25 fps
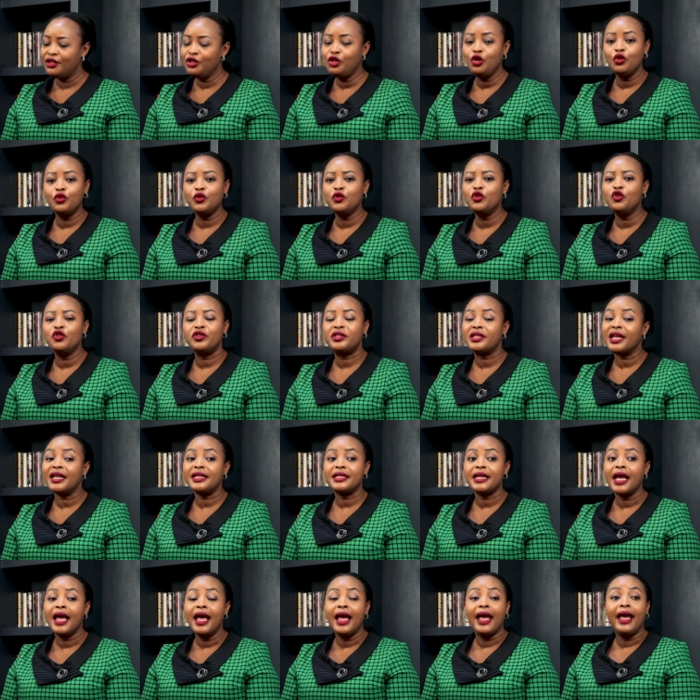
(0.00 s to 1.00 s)
You, you
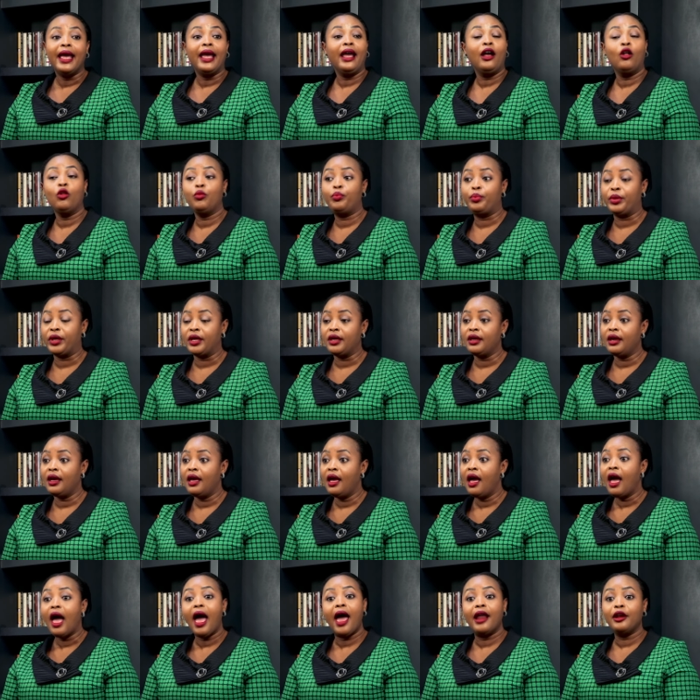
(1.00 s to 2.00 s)
start helping
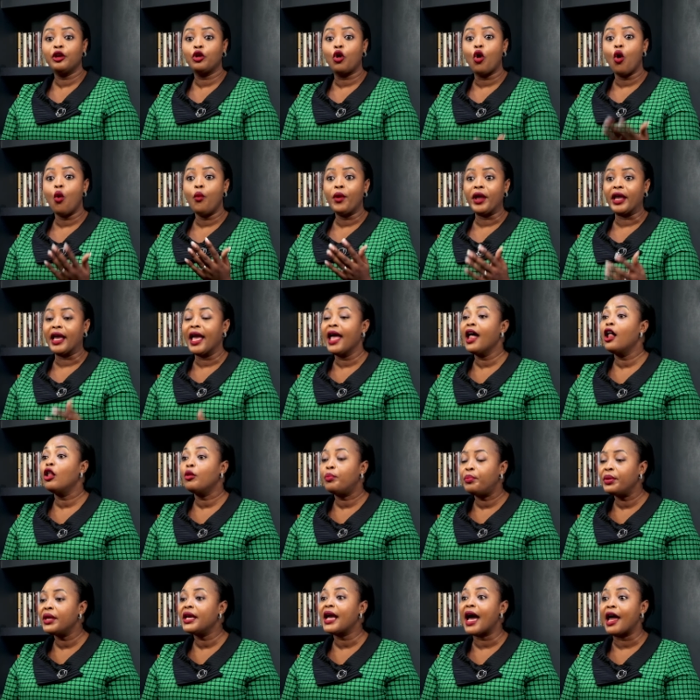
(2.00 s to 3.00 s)
and going,
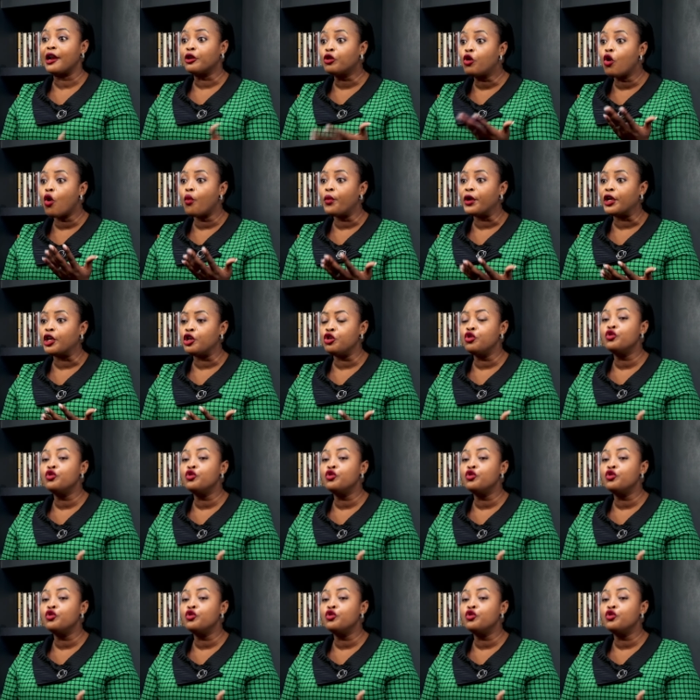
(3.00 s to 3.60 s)
helping and going.